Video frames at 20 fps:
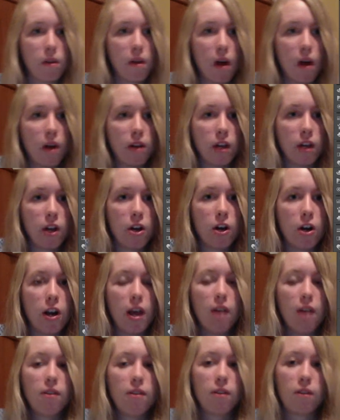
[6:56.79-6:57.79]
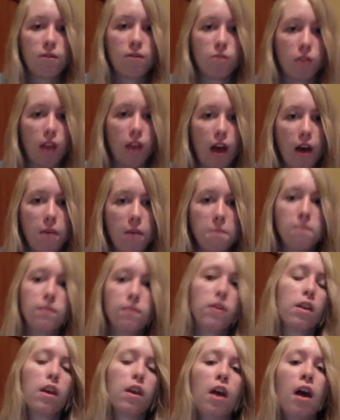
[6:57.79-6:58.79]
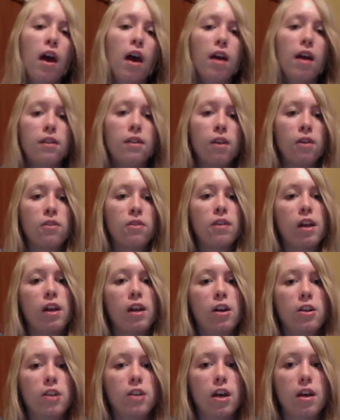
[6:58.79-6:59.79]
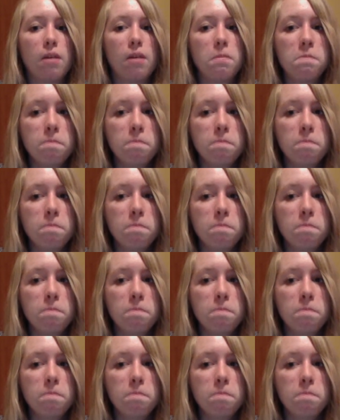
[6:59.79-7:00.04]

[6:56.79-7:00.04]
the internet for that. And so say you're done.